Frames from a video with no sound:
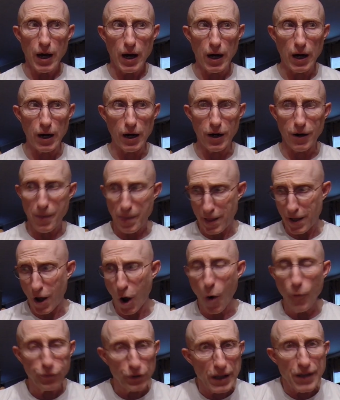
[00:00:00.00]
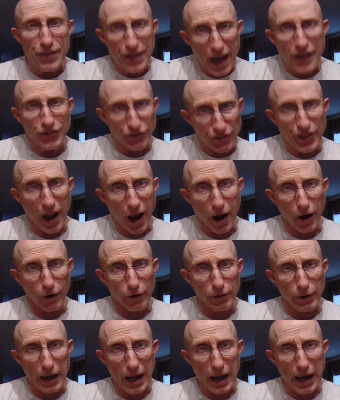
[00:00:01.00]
hopefully that's there.